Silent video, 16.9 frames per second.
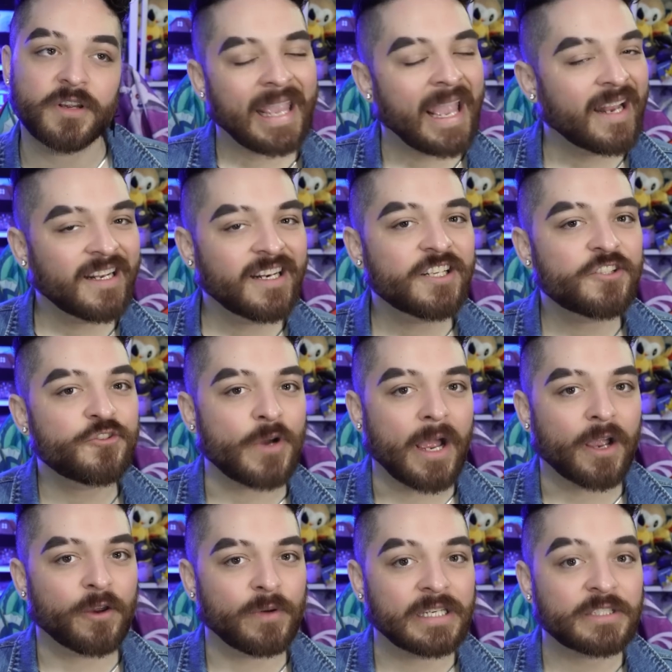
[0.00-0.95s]
Canada's
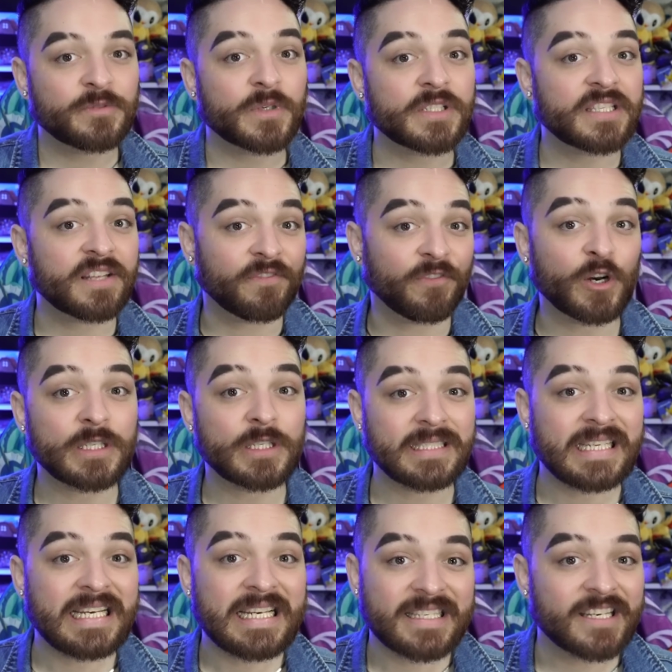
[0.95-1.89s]
Drag Race was the first
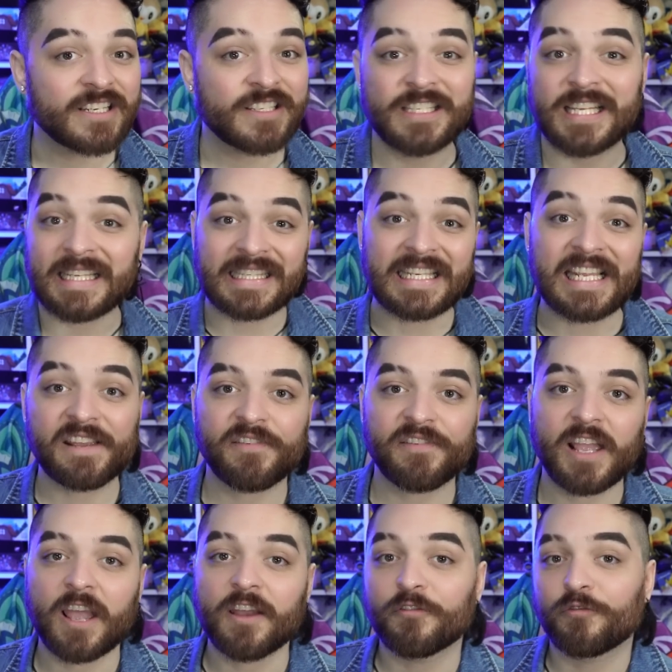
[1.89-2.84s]
season to
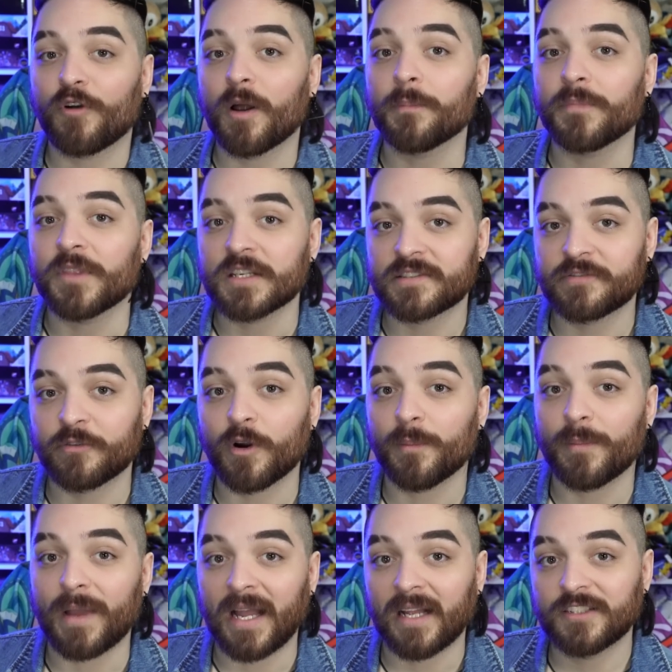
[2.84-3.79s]
deviate from this
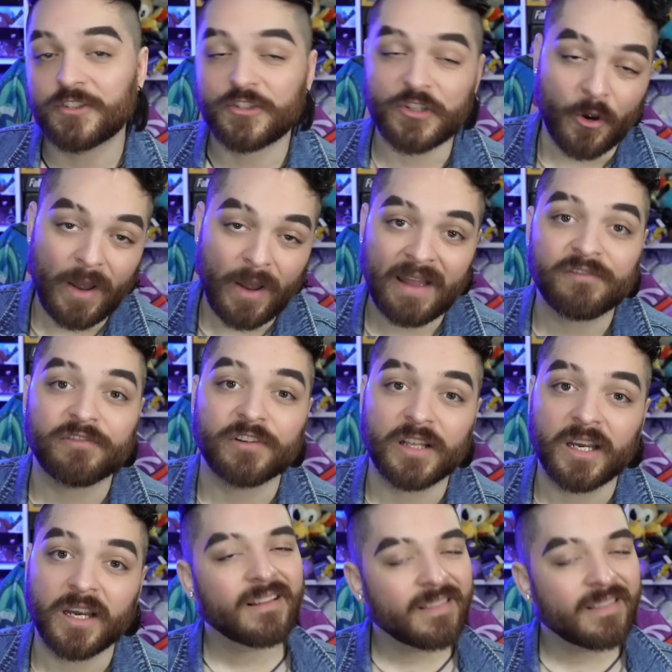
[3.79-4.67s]
format so heavily.